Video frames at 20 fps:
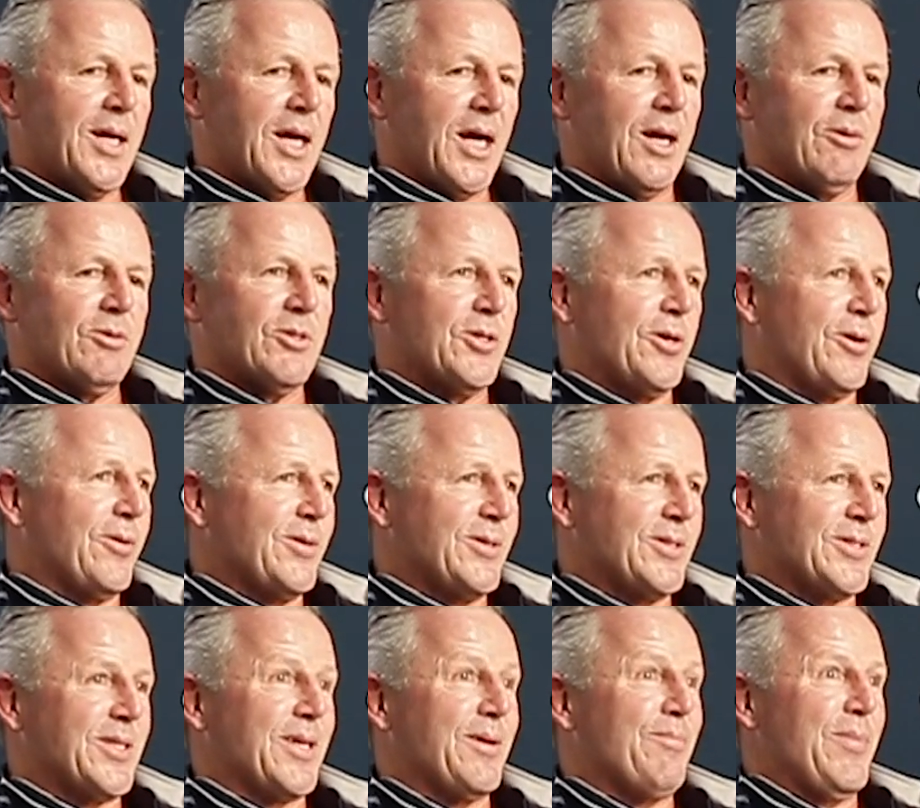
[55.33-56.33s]
it was known
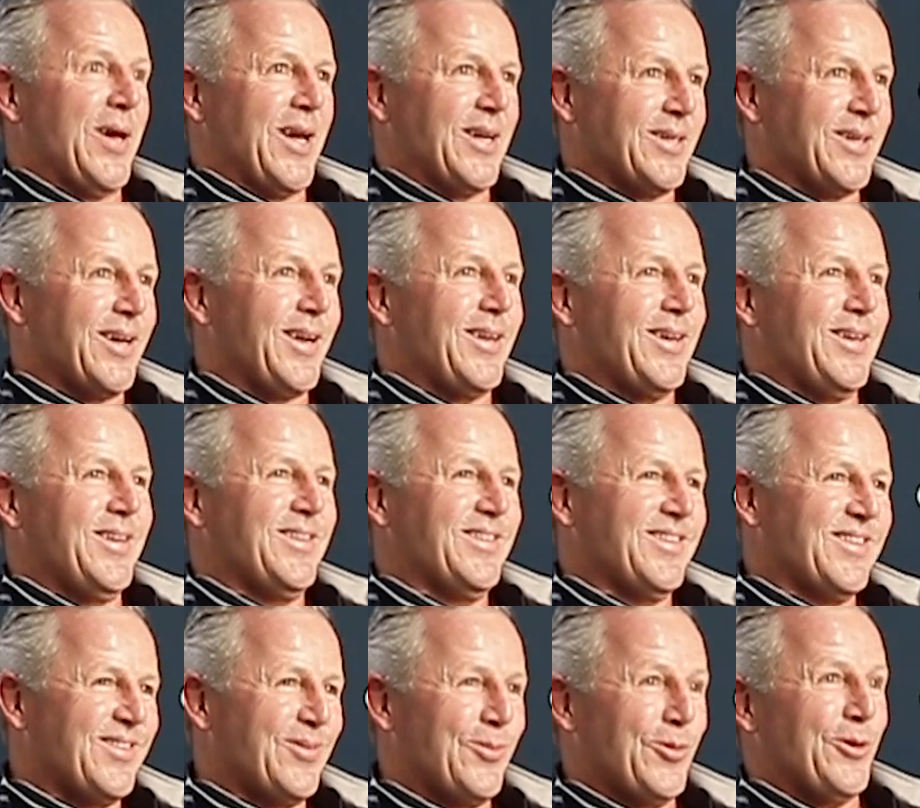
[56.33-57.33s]
as the Mandela
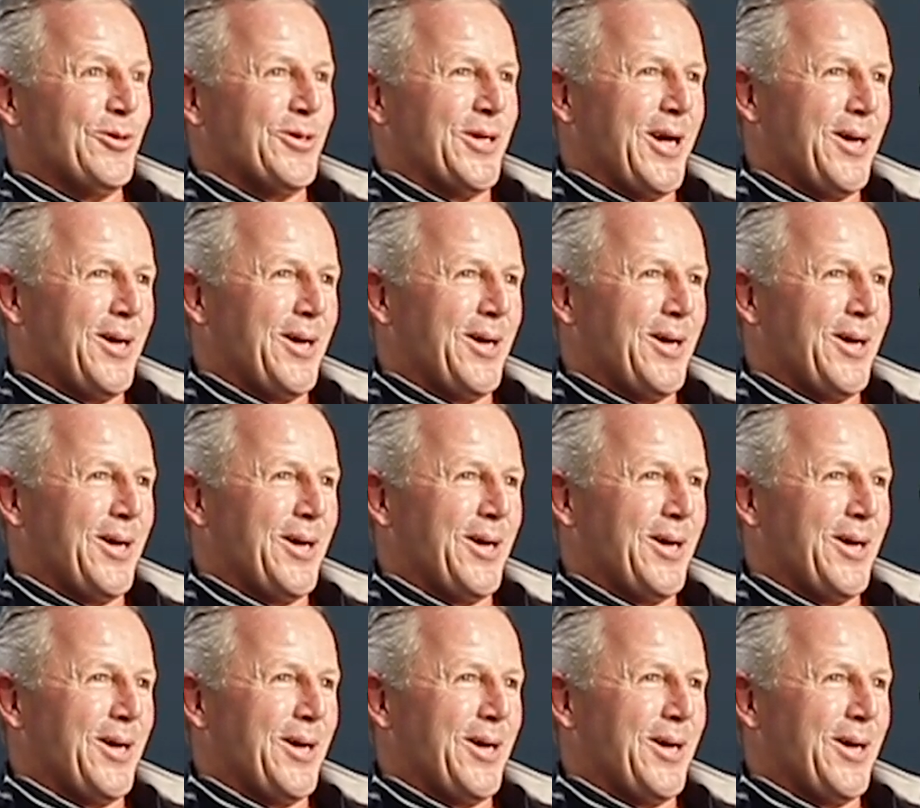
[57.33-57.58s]
World